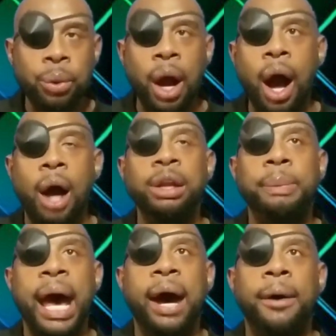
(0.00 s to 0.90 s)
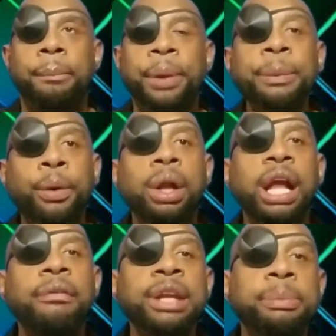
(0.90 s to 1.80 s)
We're all about people
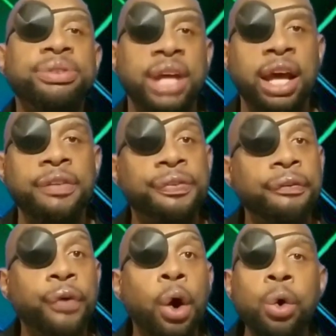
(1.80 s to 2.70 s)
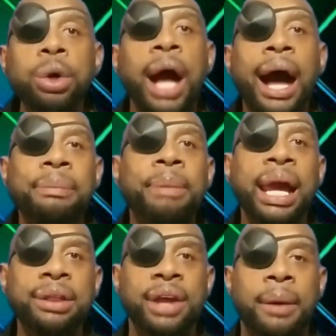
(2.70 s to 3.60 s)
loving themselves for who God
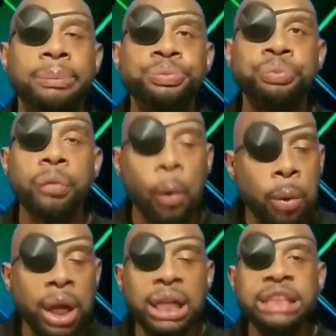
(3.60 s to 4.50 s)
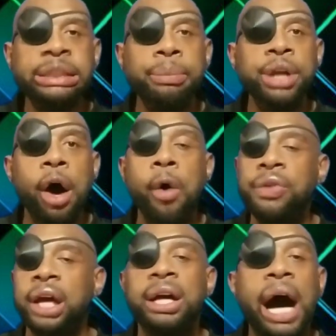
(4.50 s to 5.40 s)
made them. We want to let them know
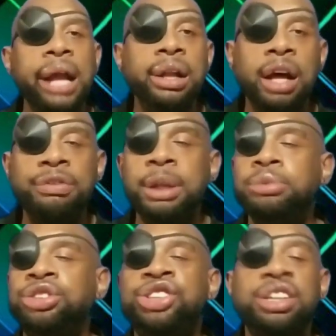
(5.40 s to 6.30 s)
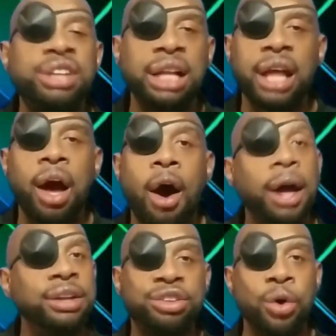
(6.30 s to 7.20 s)
that God loves them just like they are,
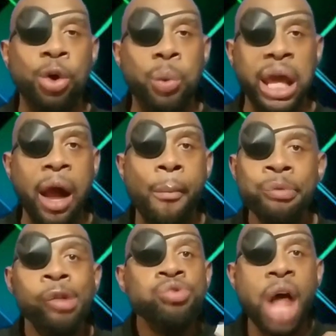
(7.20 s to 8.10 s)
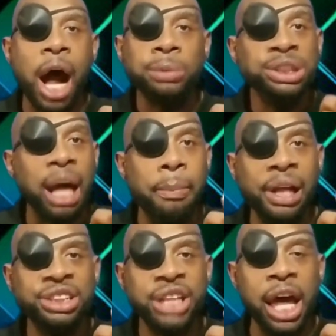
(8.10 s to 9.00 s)
and so do we. Now, with that
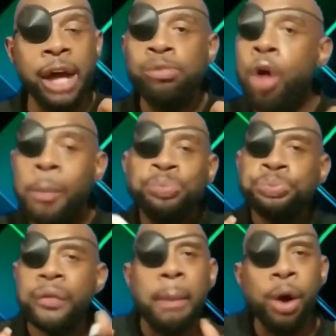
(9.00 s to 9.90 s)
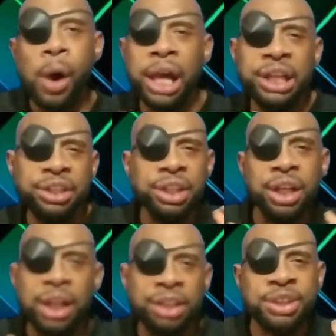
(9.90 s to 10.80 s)
being said, I'm going to go ahead and get to
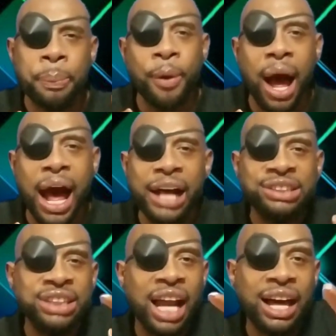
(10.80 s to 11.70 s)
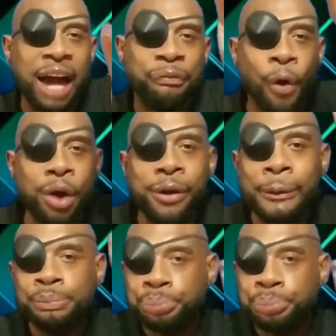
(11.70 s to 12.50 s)
the little surprise that I got for you.